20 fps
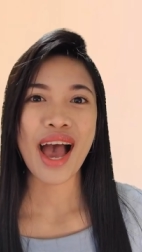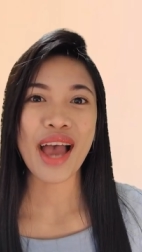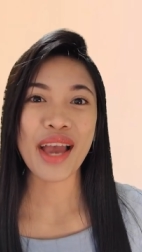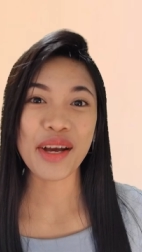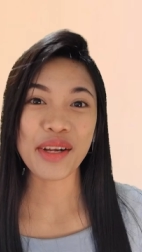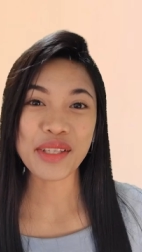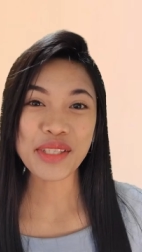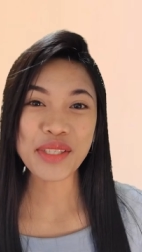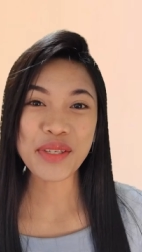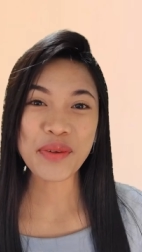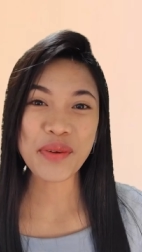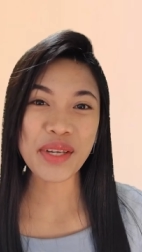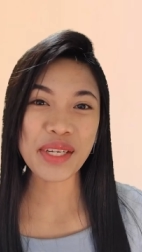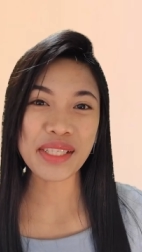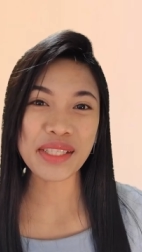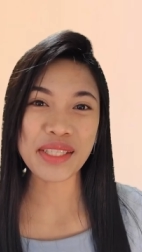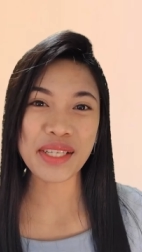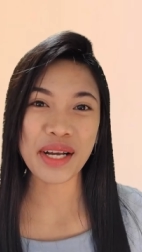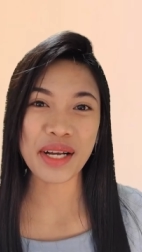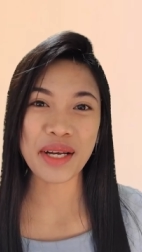I also want
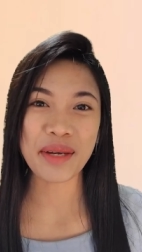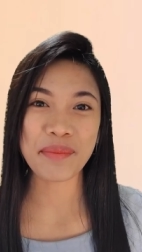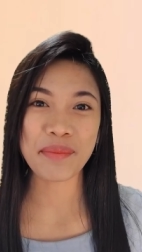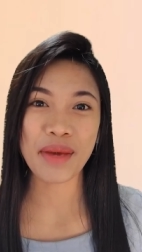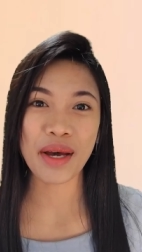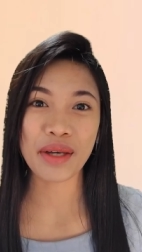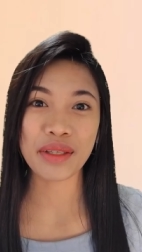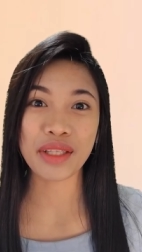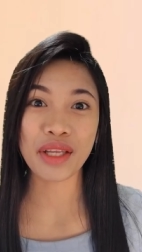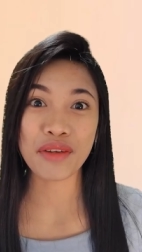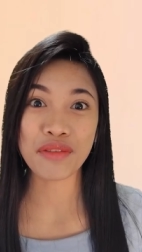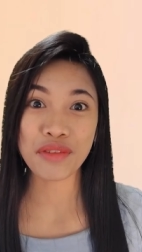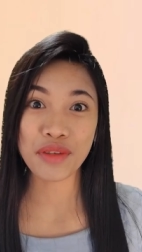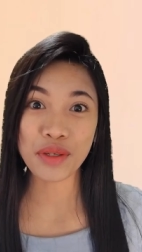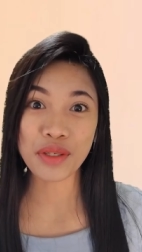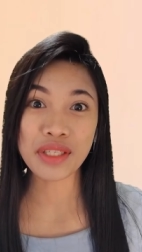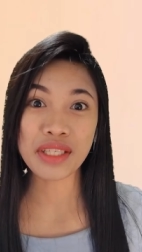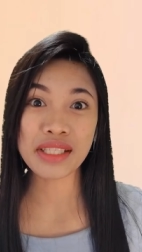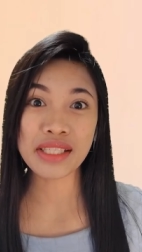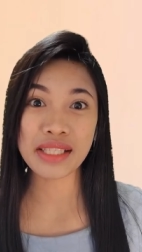to talk about a
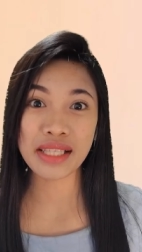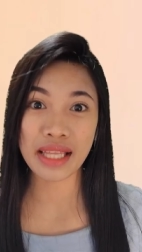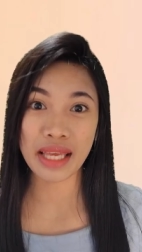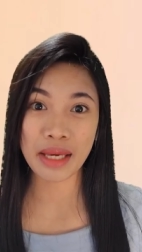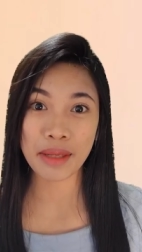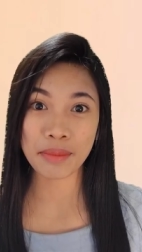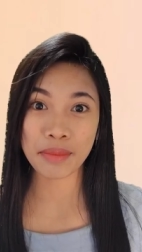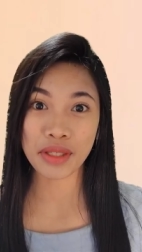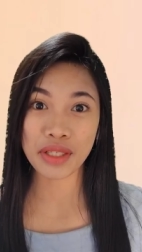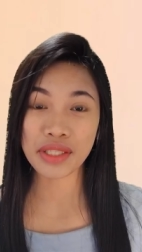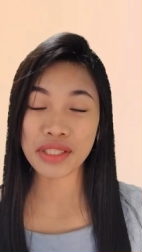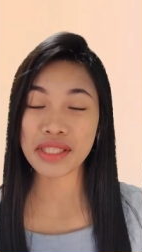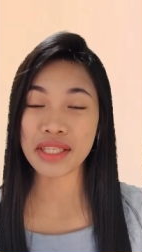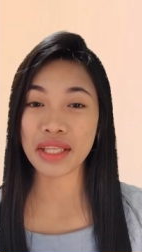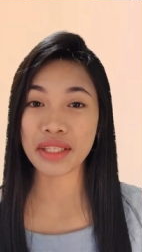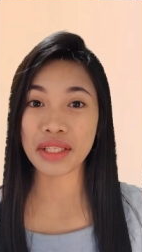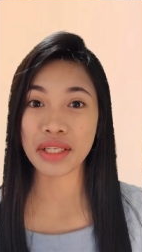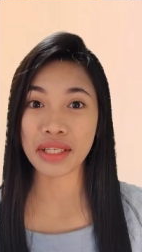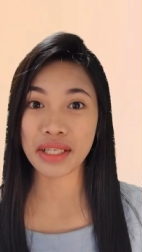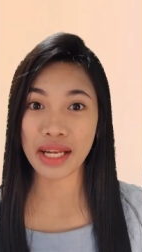few disclaimers
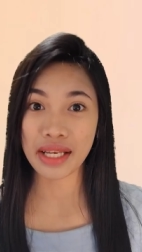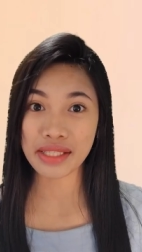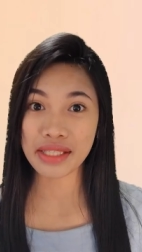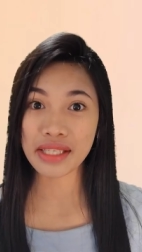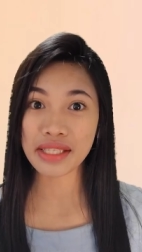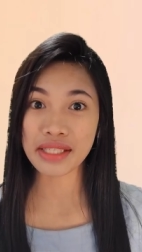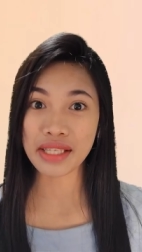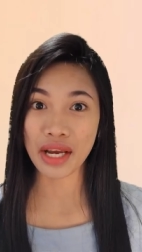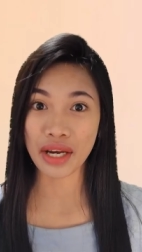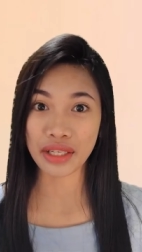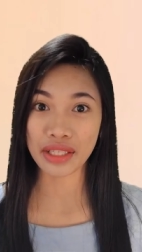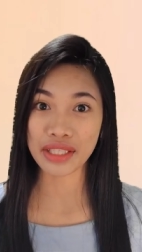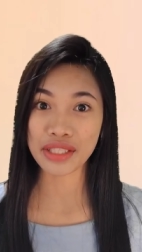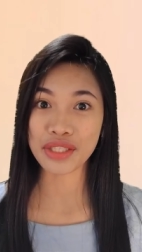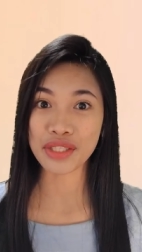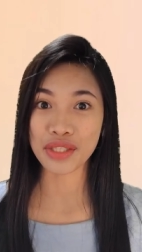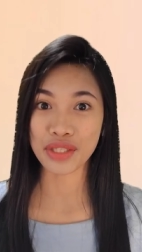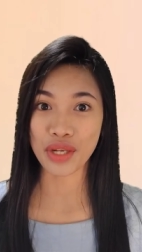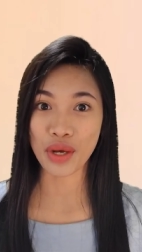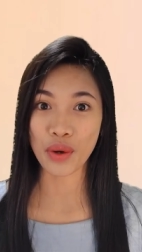that are necessary
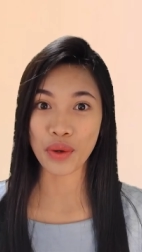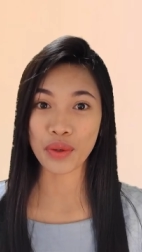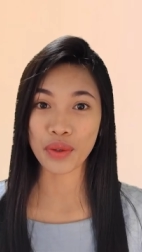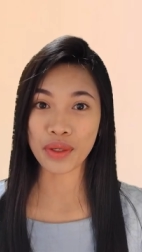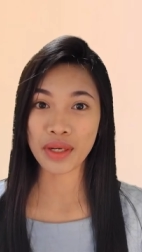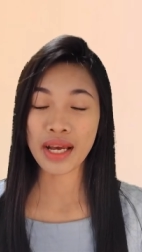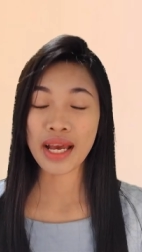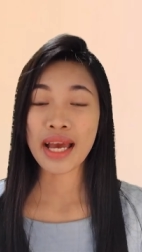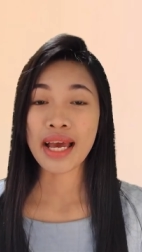to know,